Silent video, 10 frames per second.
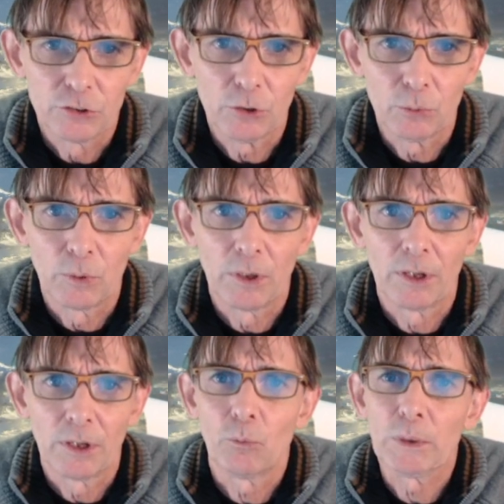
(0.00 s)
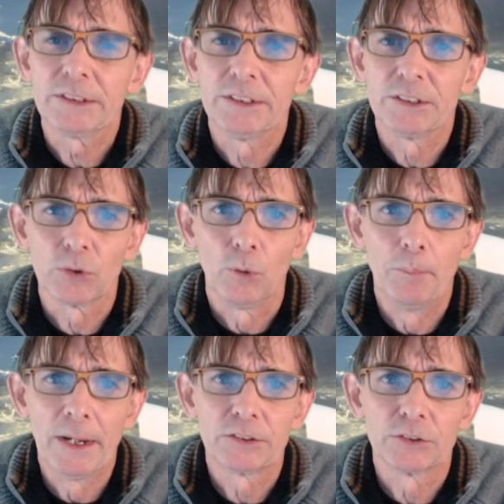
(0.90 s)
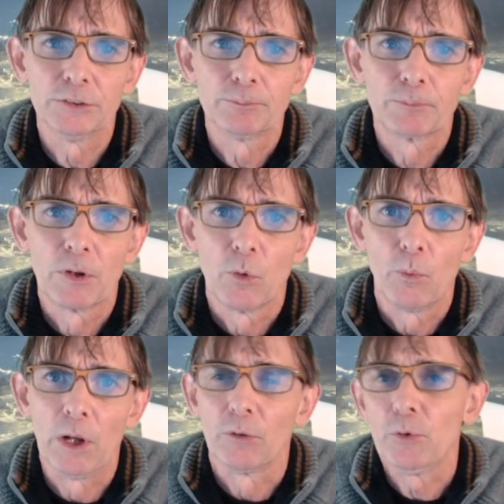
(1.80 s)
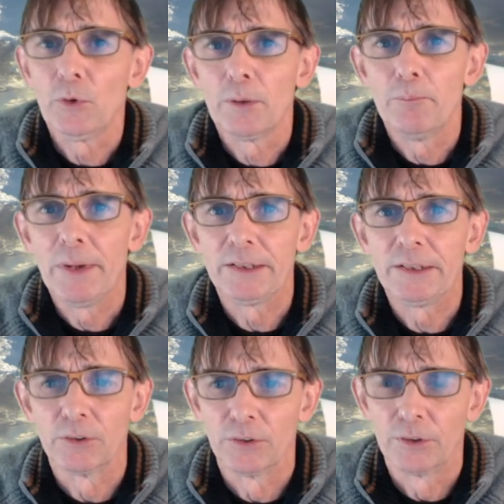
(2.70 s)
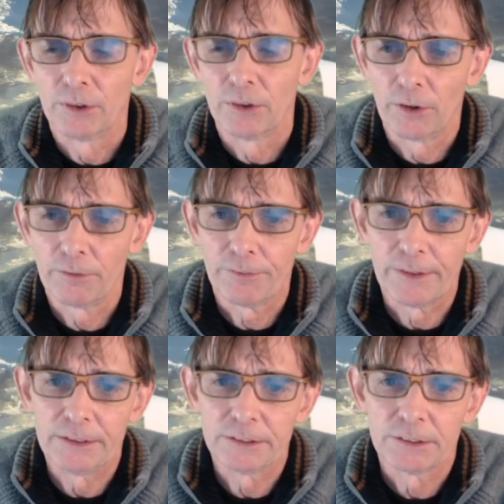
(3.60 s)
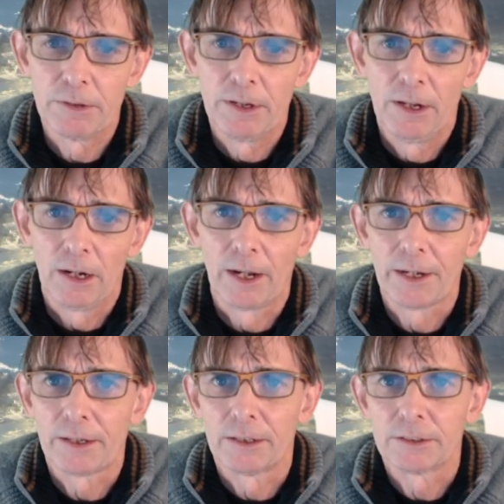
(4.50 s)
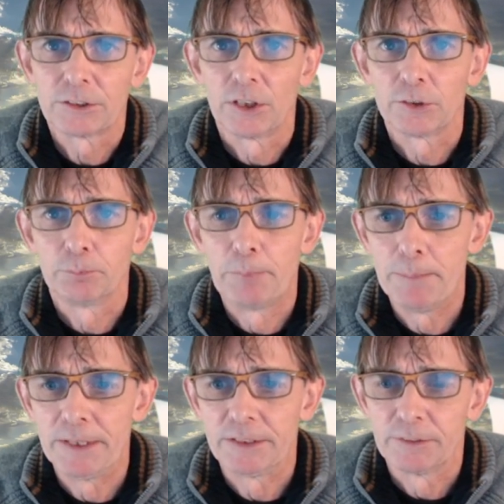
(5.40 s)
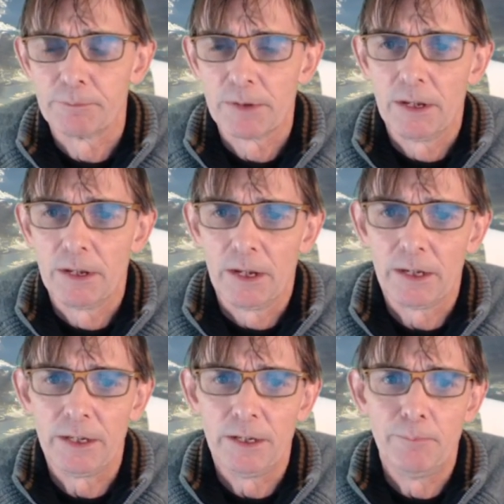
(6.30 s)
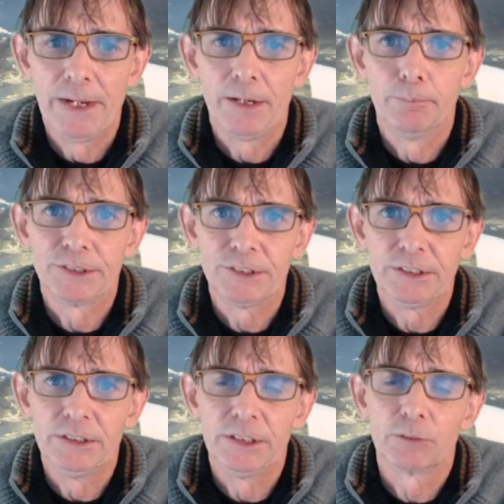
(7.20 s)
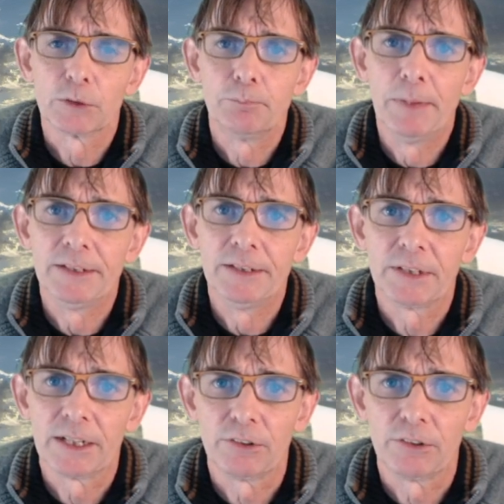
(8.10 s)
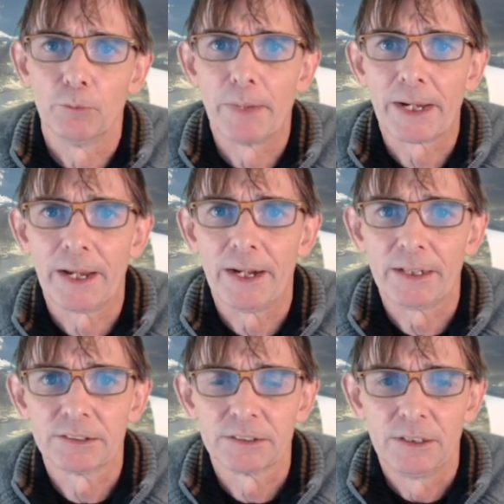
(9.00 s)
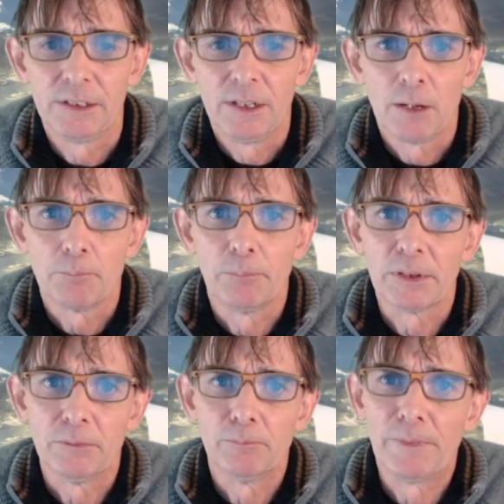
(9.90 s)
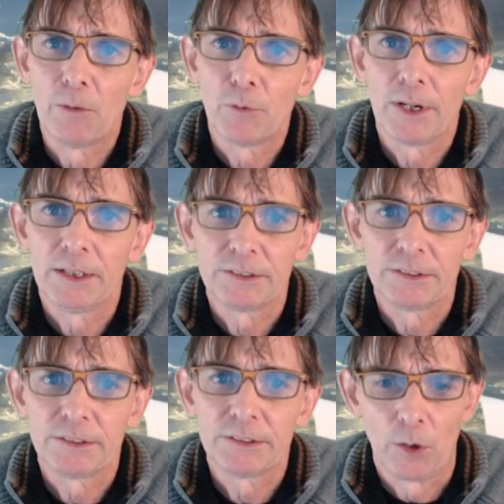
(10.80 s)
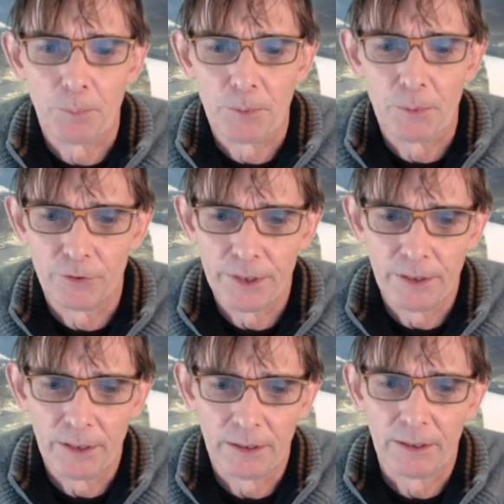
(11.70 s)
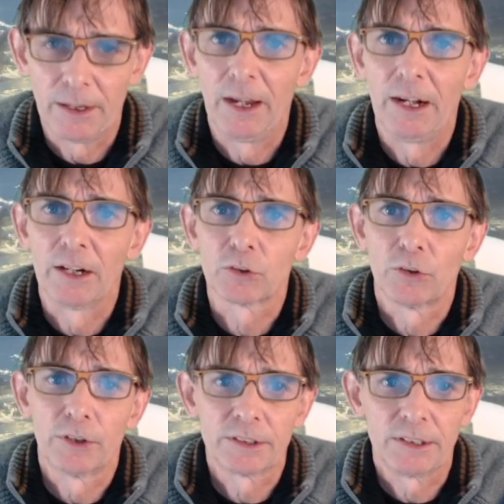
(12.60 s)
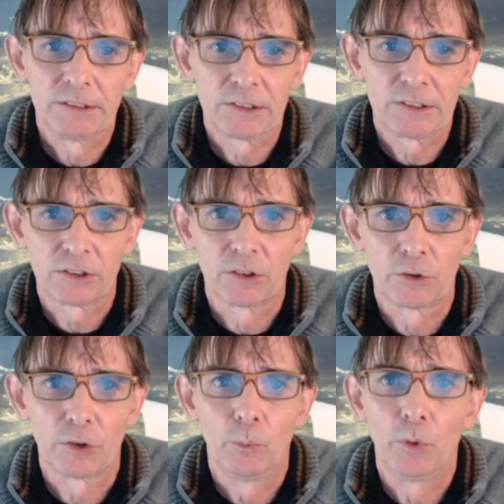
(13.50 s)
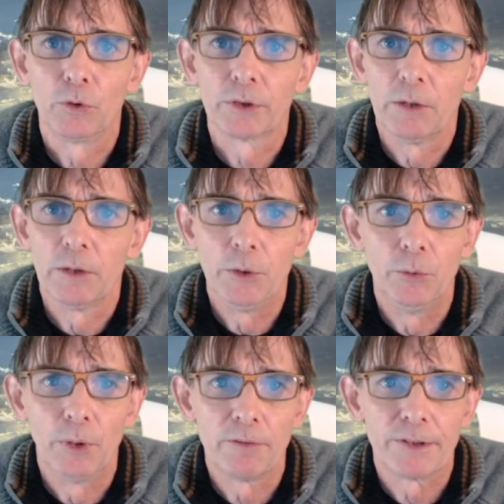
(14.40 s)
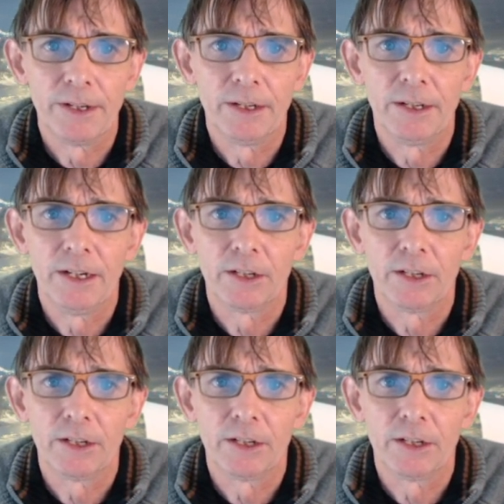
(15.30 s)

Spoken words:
So what is this all based on? Well, you can base it on a lot of things, like Charles Babbage. He made a machine that was based actually on mechanics. But nowadays, I hope you agree, electronics has conquered the world, and we do everything in